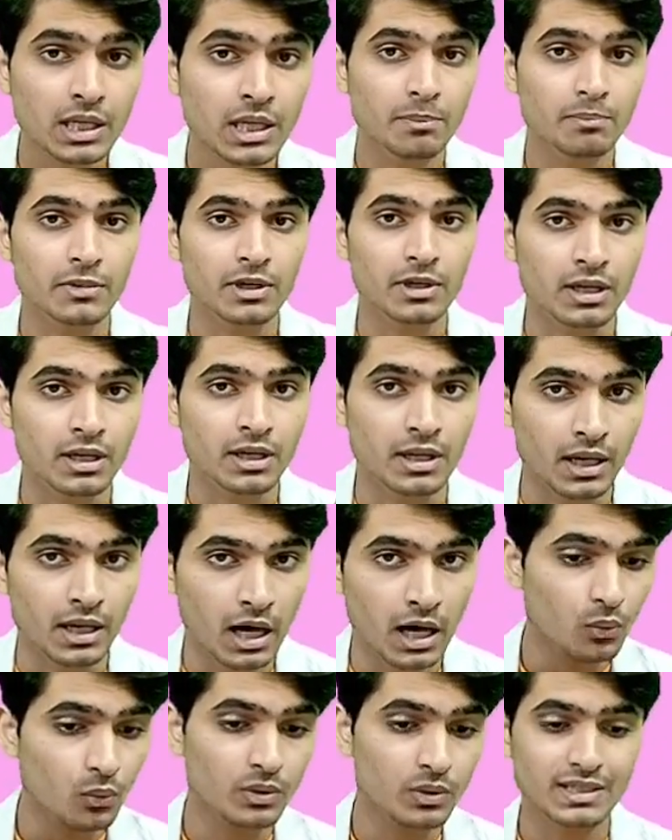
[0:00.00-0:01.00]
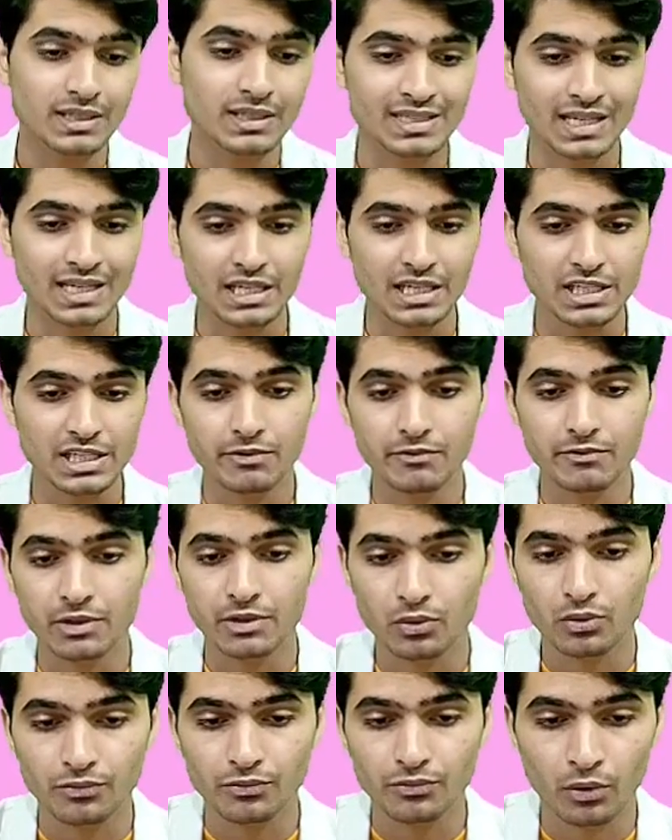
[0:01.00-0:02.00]
but now in this case we will
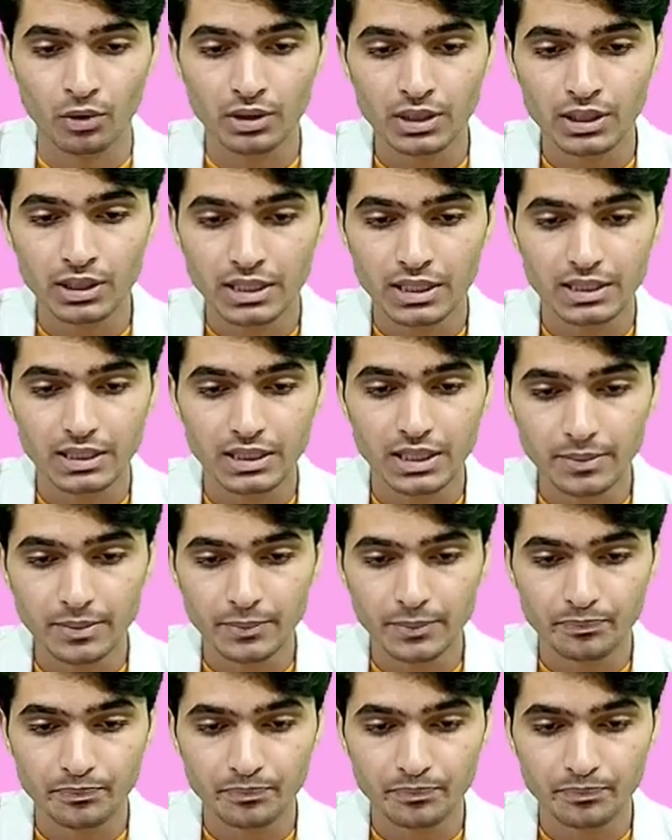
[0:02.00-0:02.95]
go for the